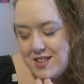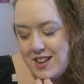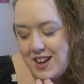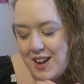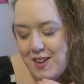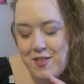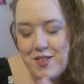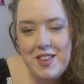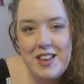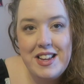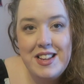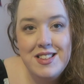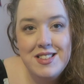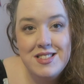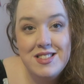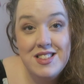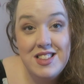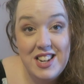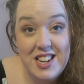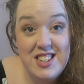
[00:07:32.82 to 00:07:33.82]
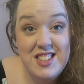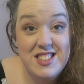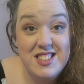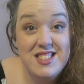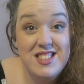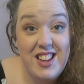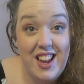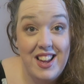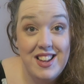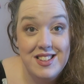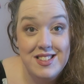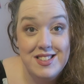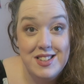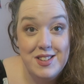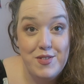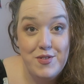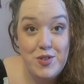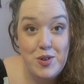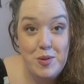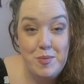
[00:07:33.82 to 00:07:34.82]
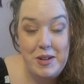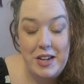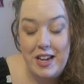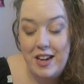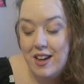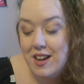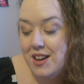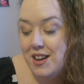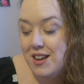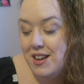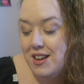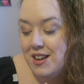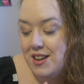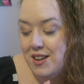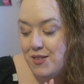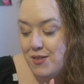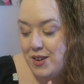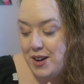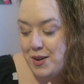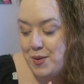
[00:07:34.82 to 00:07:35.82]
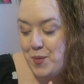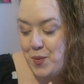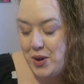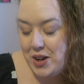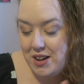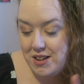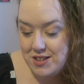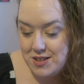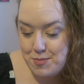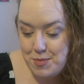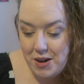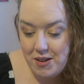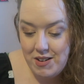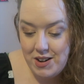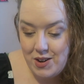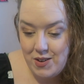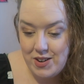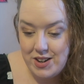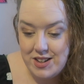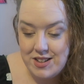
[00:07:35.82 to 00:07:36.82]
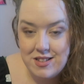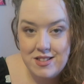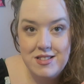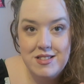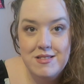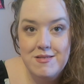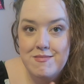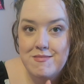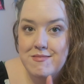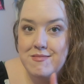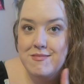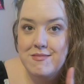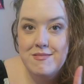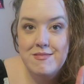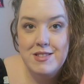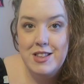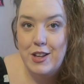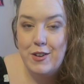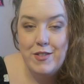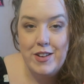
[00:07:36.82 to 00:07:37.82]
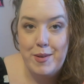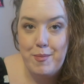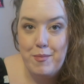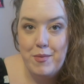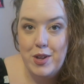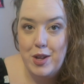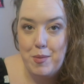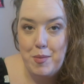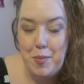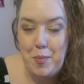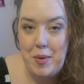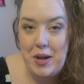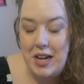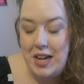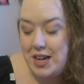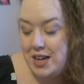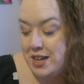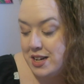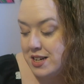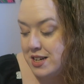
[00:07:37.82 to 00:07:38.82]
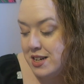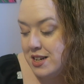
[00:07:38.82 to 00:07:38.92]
After this, the lists get easier for me. Right, we're going to marry Chris, lovely human being.